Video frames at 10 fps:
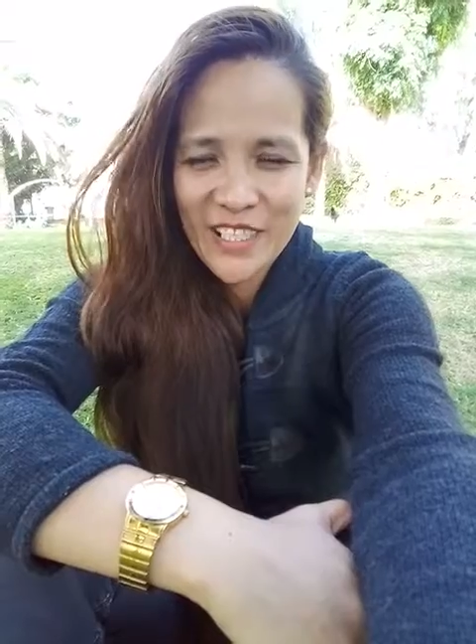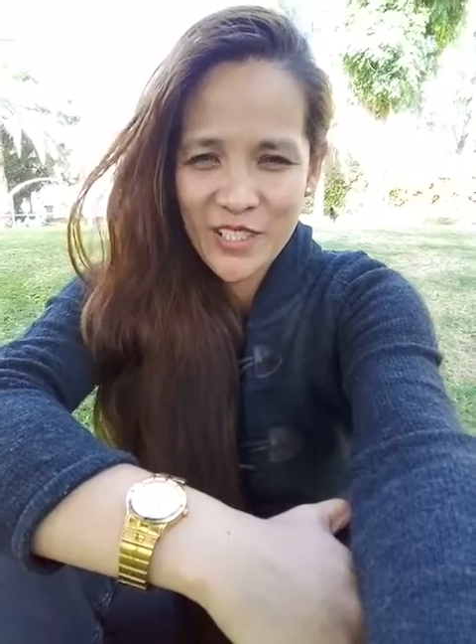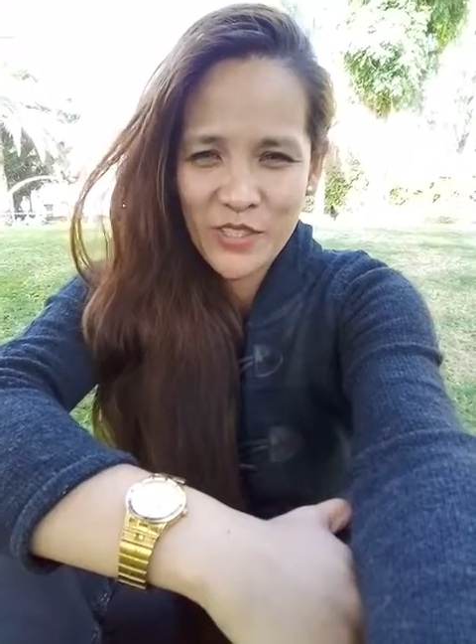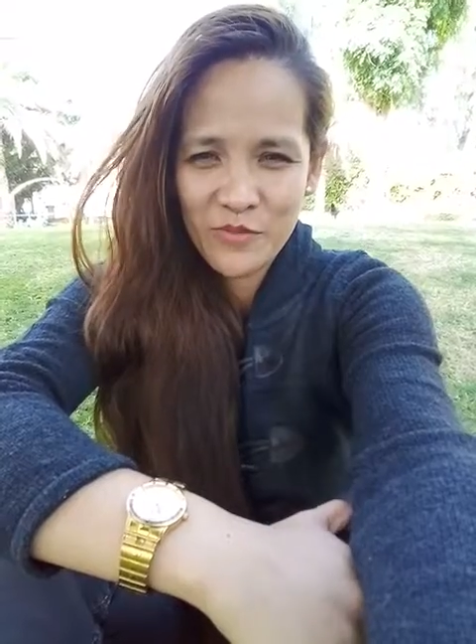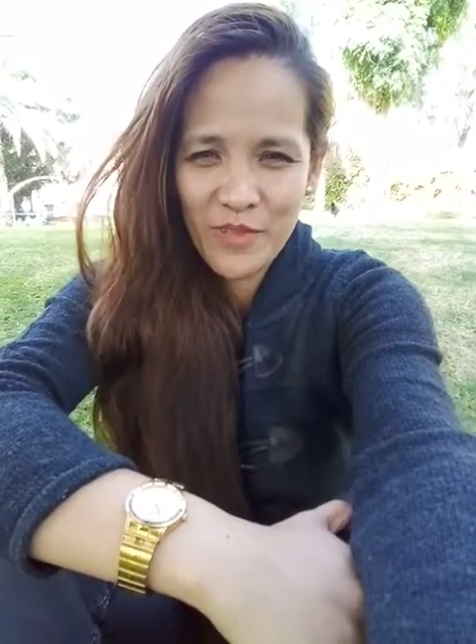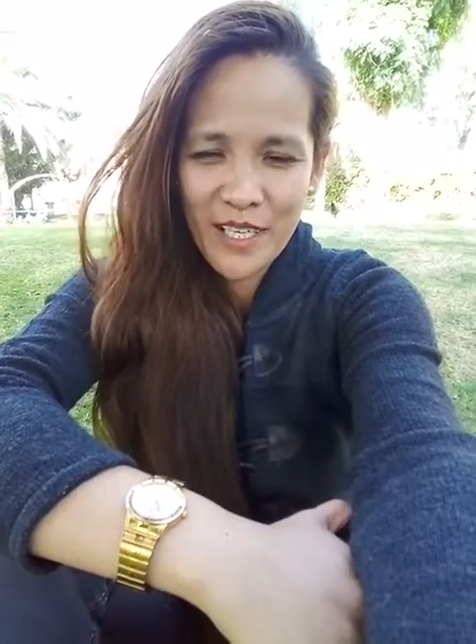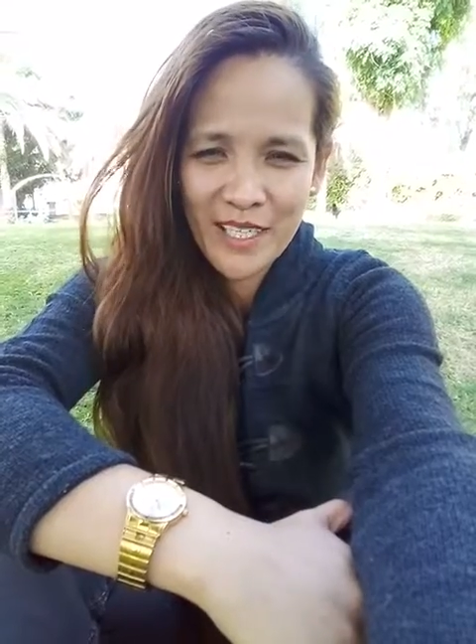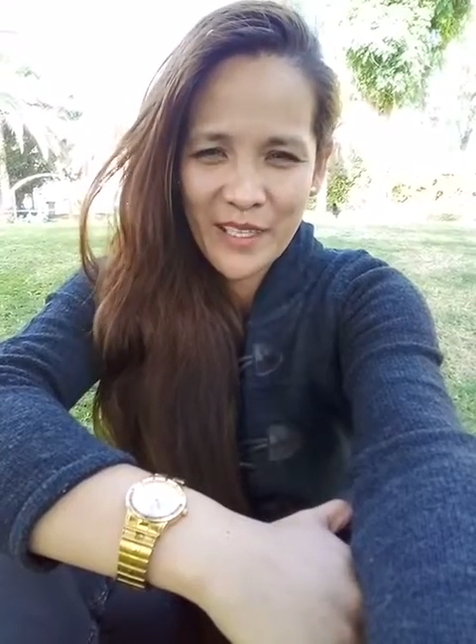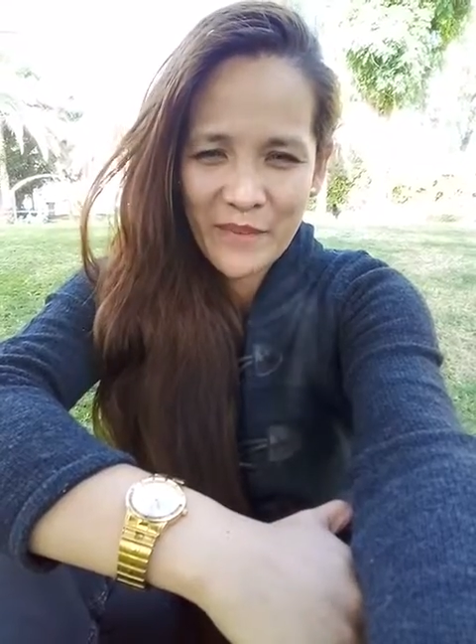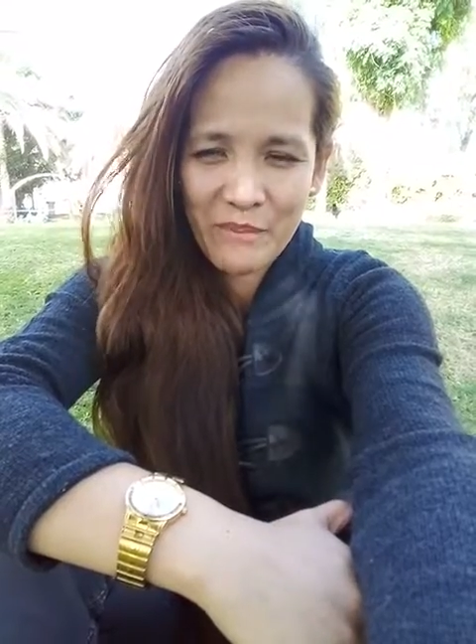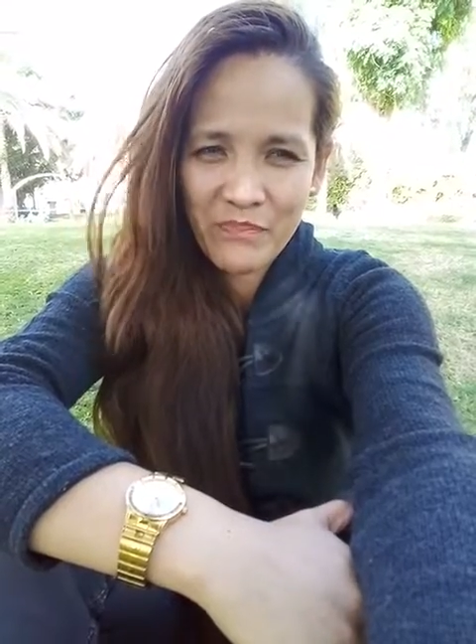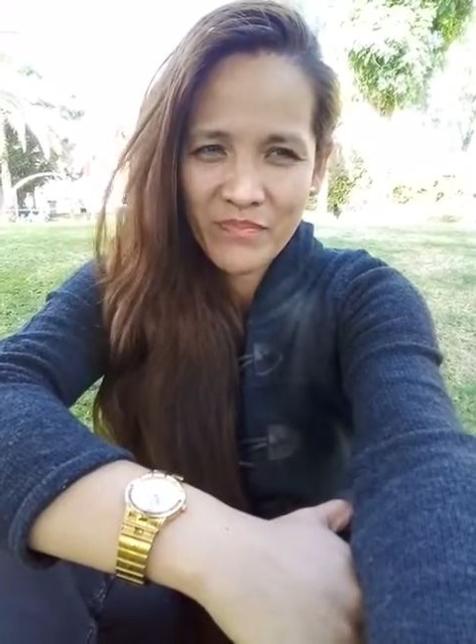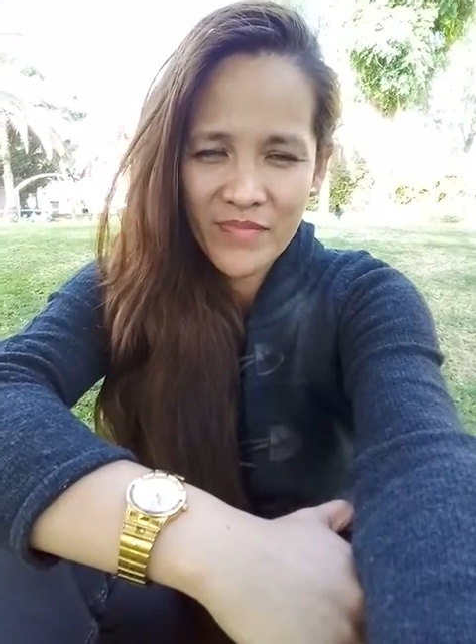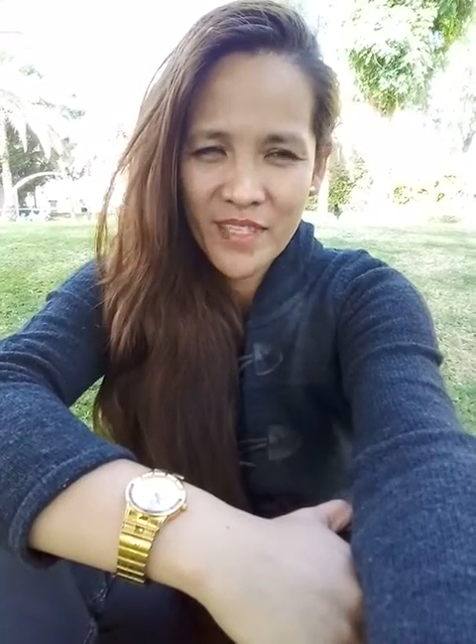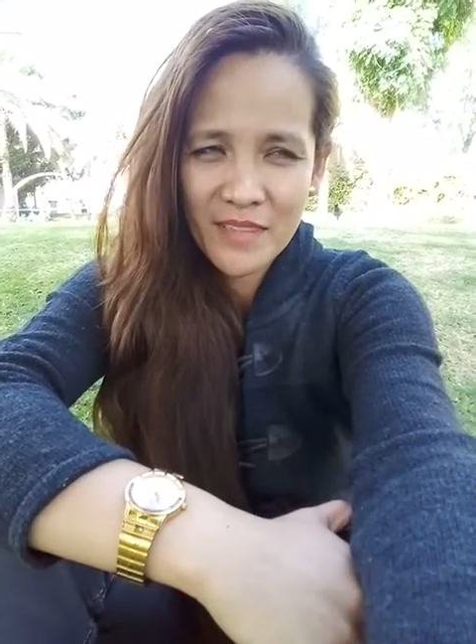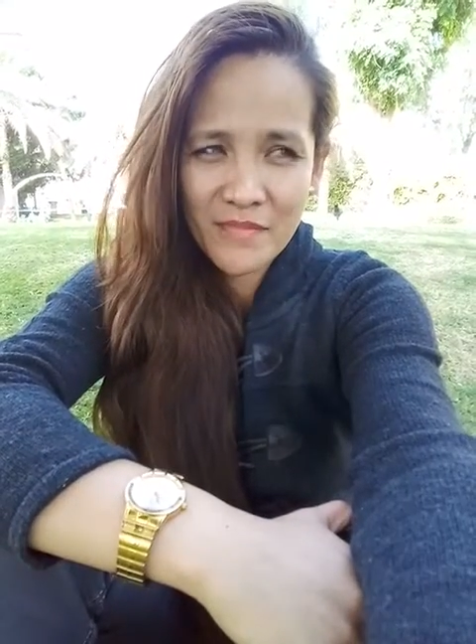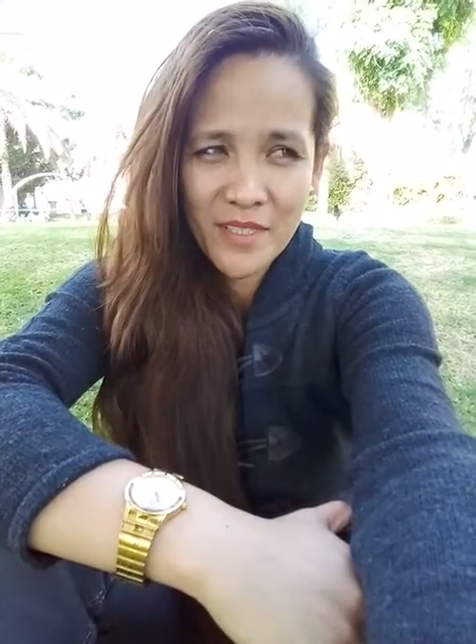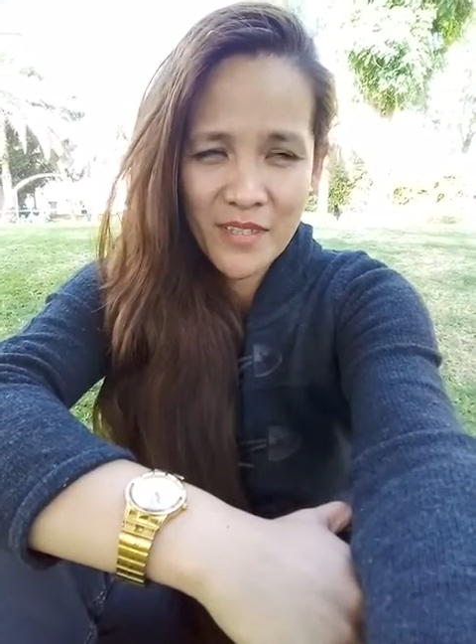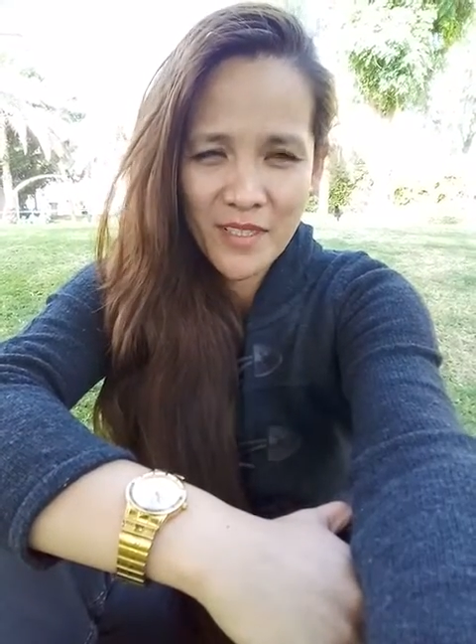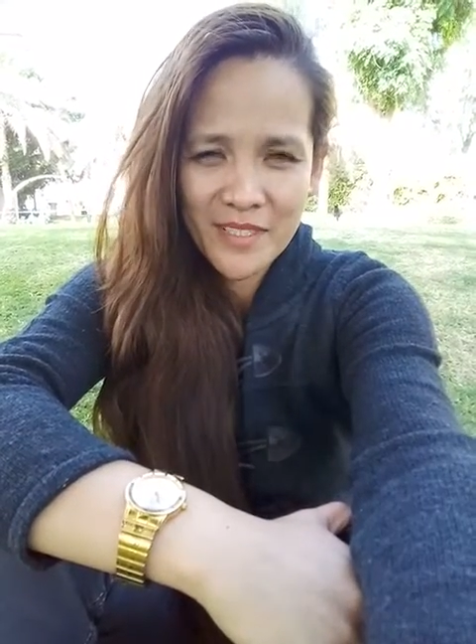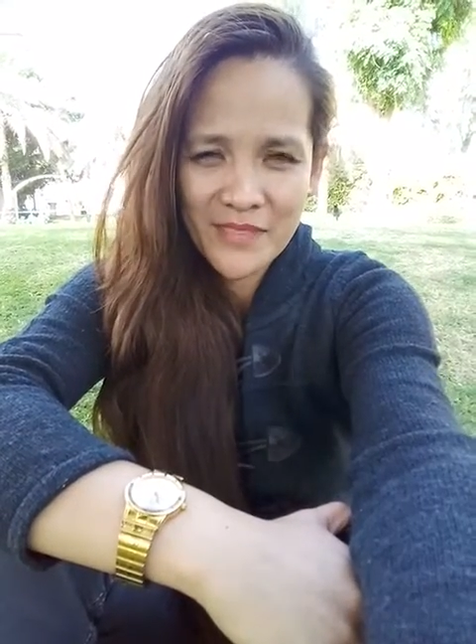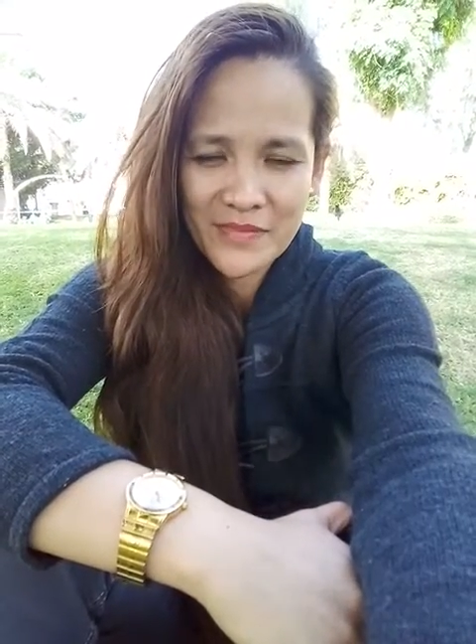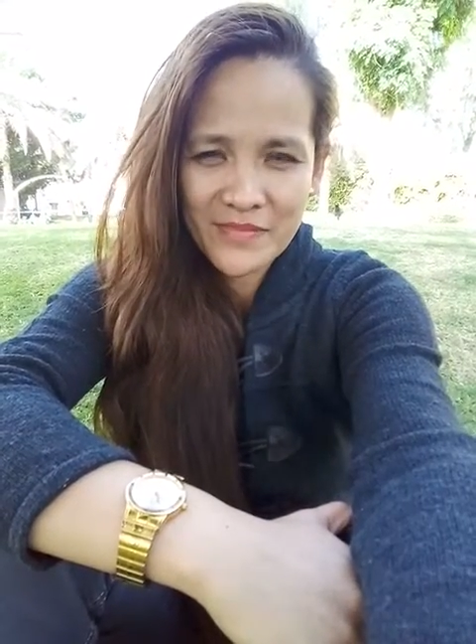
here in Dubai because